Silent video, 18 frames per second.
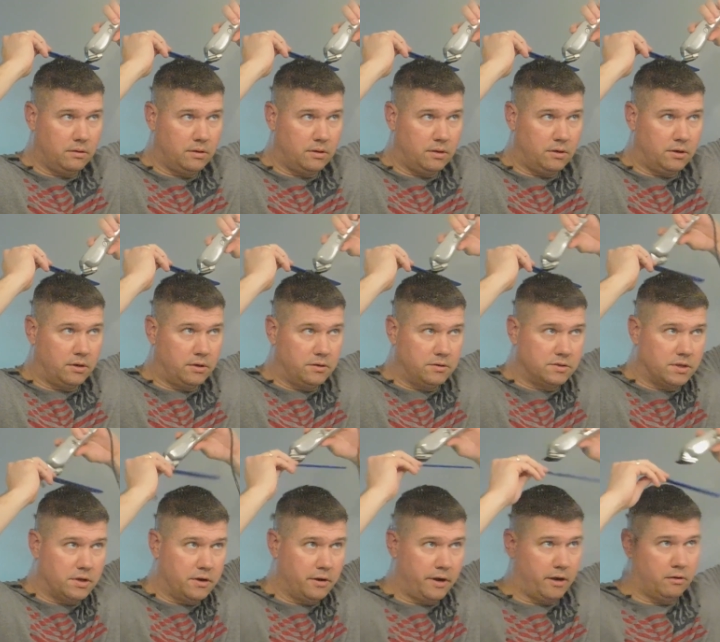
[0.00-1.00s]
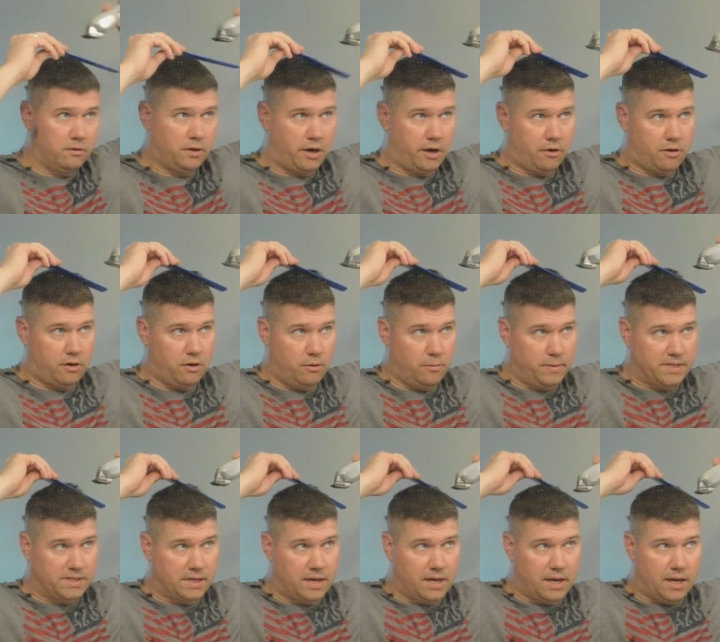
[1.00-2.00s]
And you can use the hair comb as
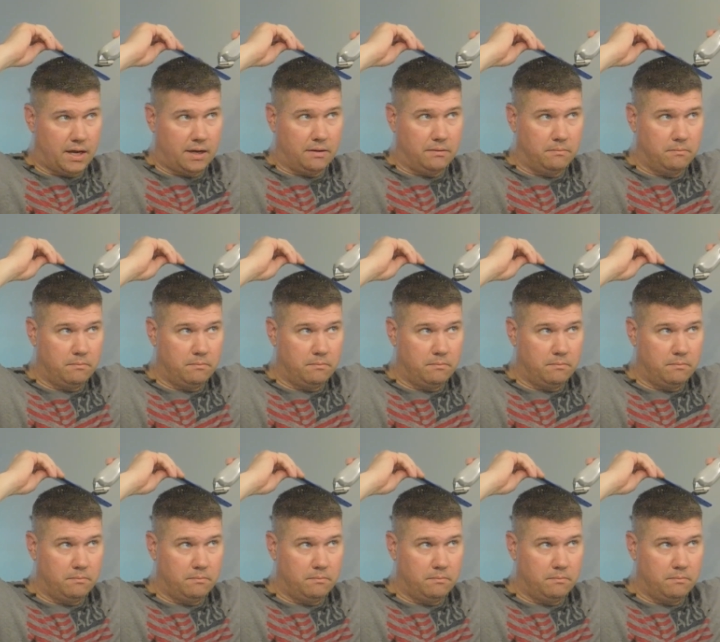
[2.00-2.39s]
a guide.